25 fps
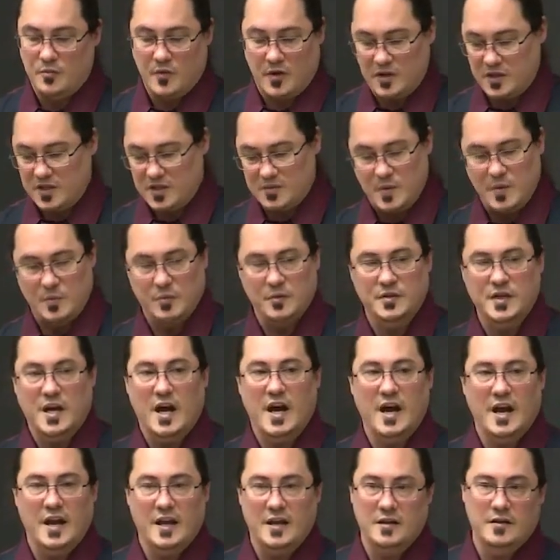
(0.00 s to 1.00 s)
all these people
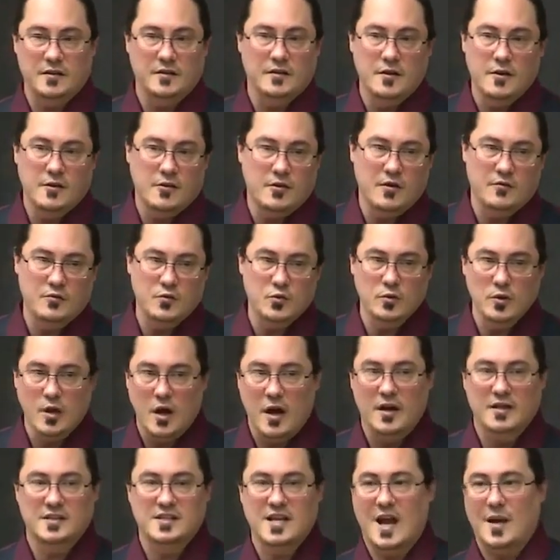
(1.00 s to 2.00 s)
die and you have new
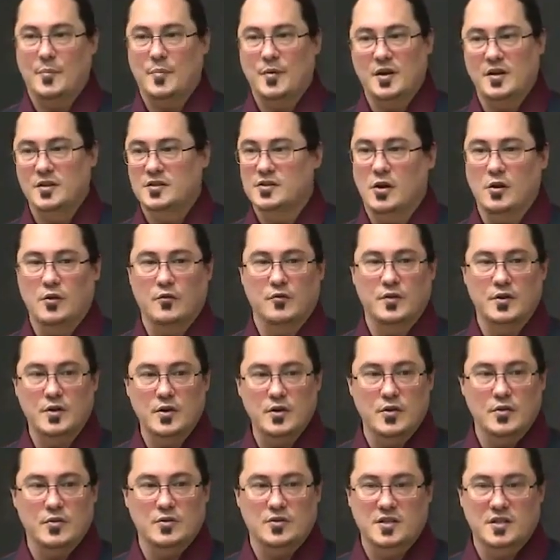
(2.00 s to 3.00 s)
laws happen it's all over the
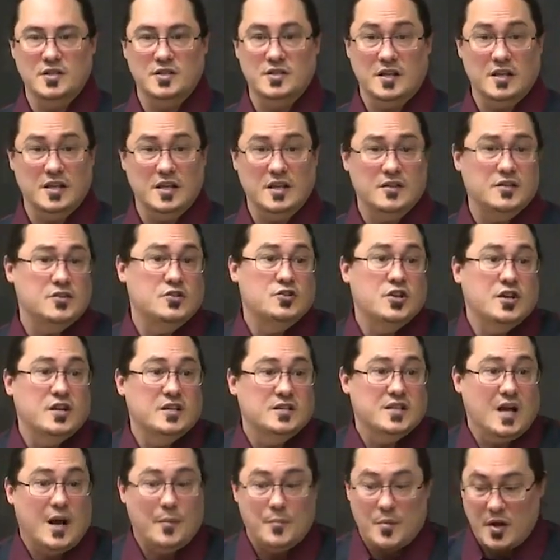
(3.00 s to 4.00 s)
news and suddenly the jig
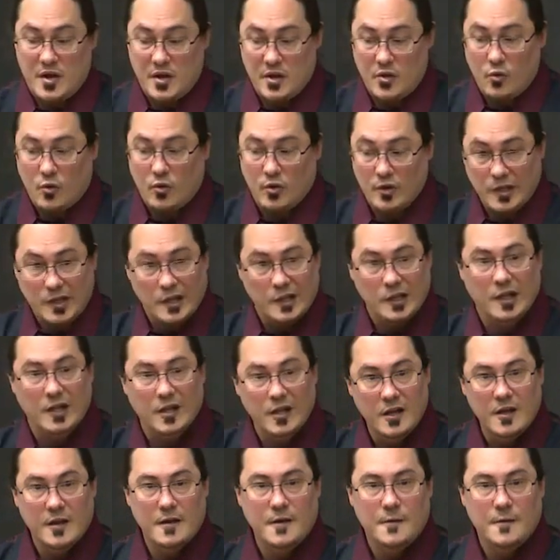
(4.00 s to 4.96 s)
is up and your little